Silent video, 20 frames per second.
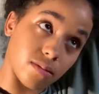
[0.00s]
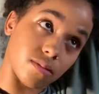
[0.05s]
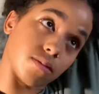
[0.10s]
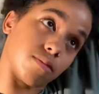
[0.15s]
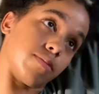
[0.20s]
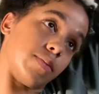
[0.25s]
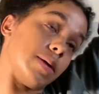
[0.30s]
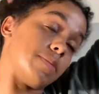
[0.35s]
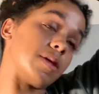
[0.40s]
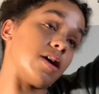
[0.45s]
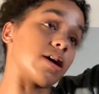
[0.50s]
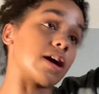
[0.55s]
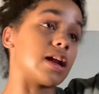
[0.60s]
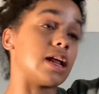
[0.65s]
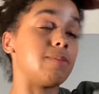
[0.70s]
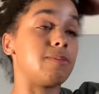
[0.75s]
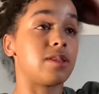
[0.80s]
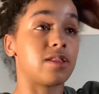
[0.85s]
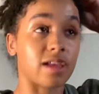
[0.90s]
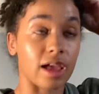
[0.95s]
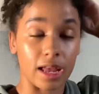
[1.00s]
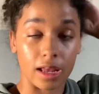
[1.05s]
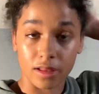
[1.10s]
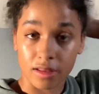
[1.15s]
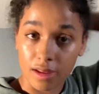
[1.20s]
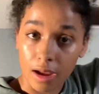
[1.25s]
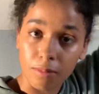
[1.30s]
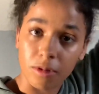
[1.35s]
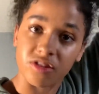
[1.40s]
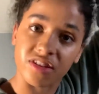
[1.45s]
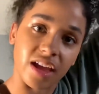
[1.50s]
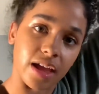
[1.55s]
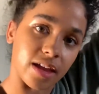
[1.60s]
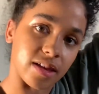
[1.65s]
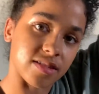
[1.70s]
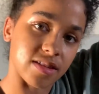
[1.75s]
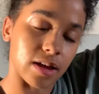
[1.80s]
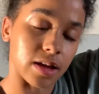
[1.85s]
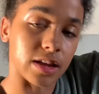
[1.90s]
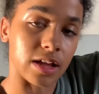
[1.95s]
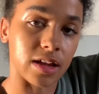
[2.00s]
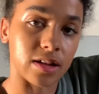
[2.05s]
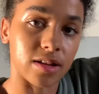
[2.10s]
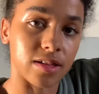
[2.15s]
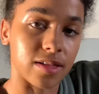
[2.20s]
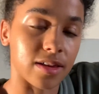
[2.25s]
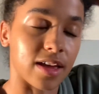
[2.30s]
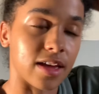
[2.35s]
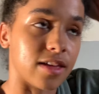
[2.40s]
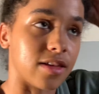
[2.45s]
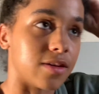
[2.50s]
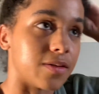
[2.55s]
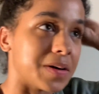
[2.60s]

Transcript: People are gonna take double takes, honey, to look at you.